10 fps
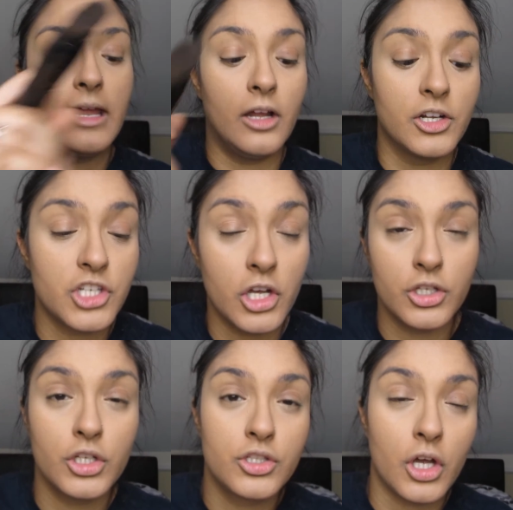And
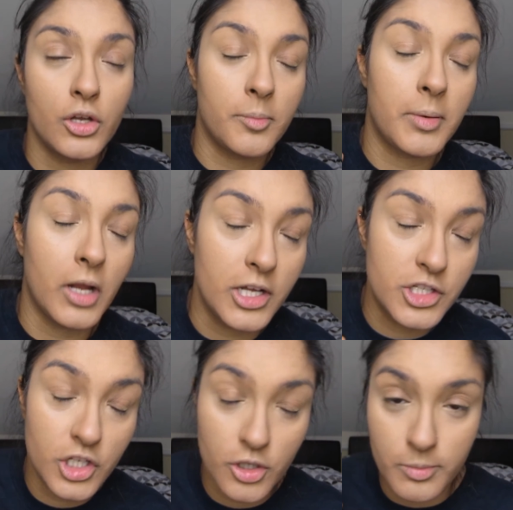you don't apply
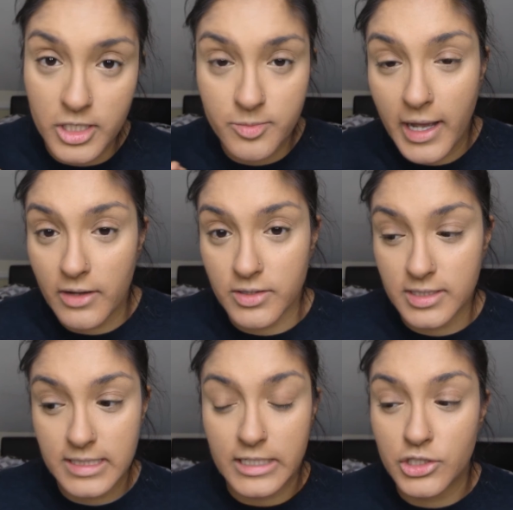too much powder,
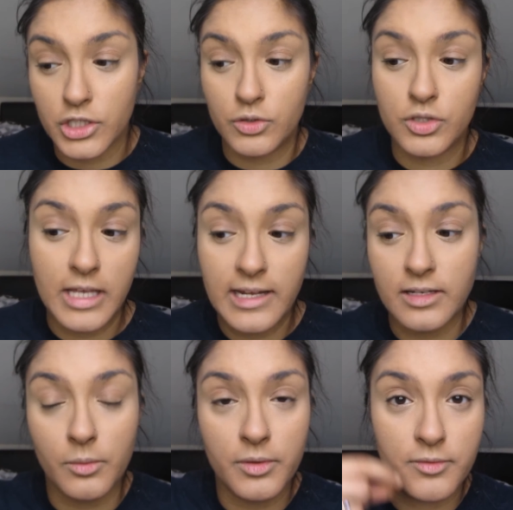because literally you'll just
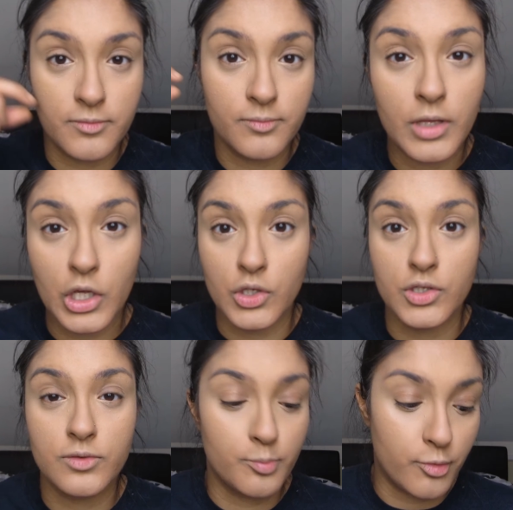end up with
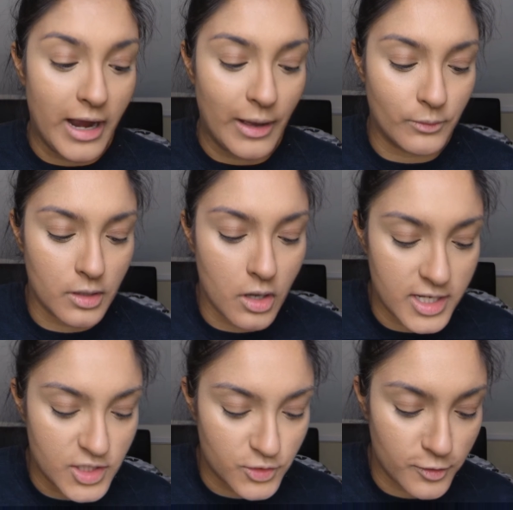huge brown
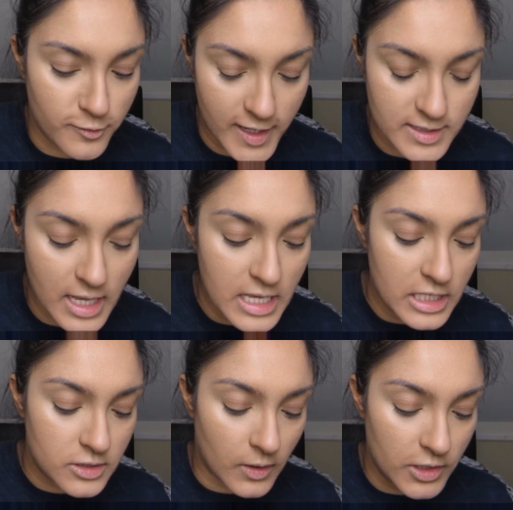lines on your face.
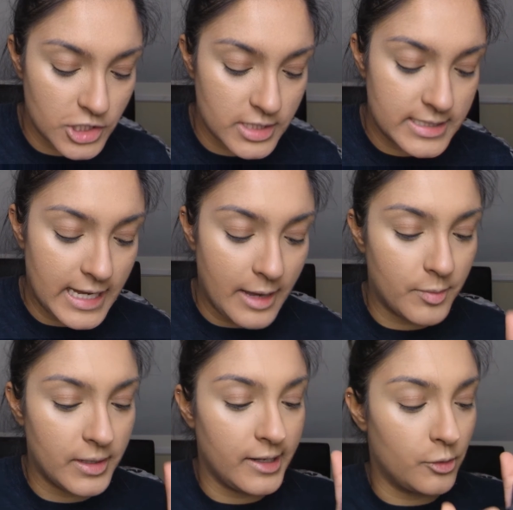So I just
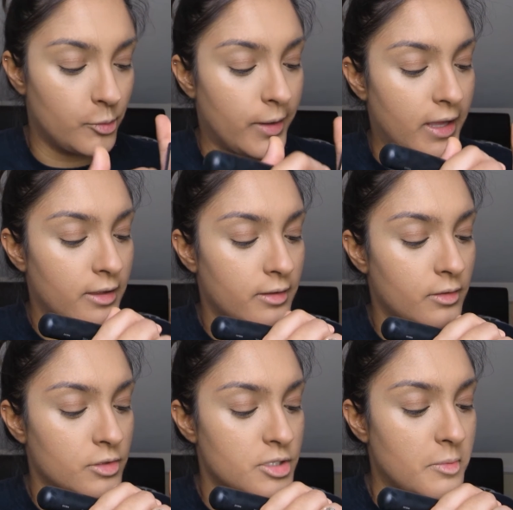dab a little bit
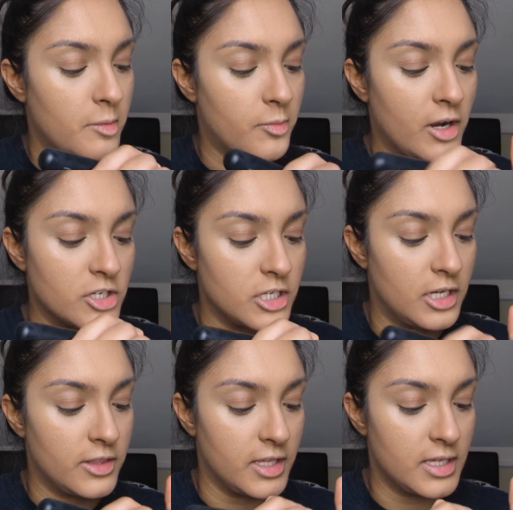onto my brush
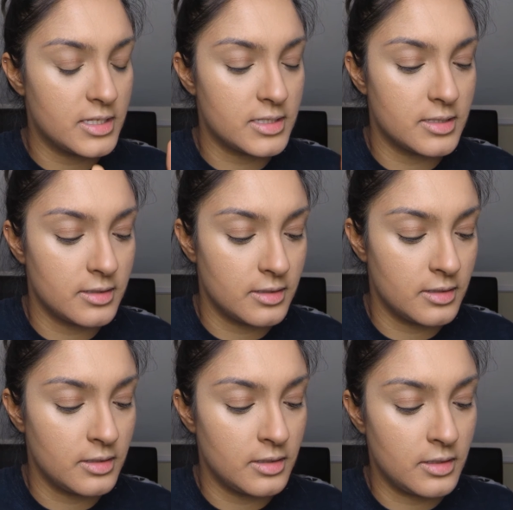like this.
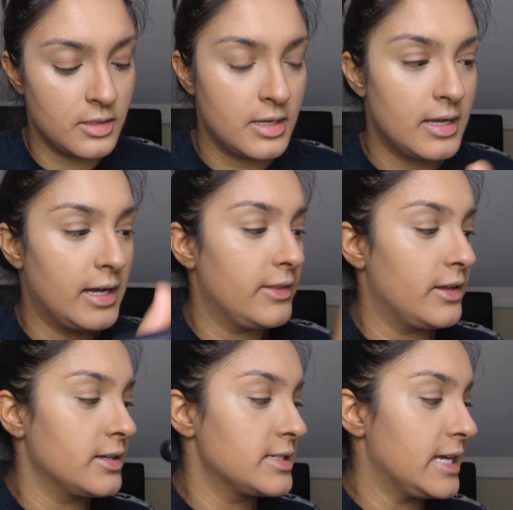
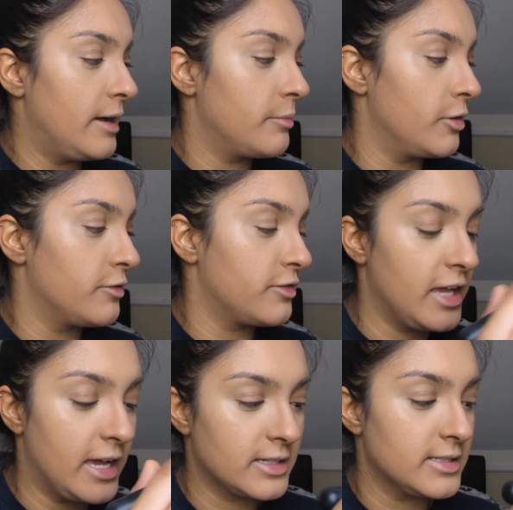And then I tap off
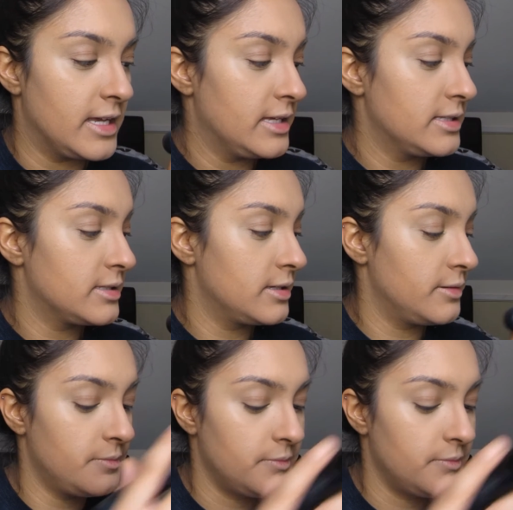the excess.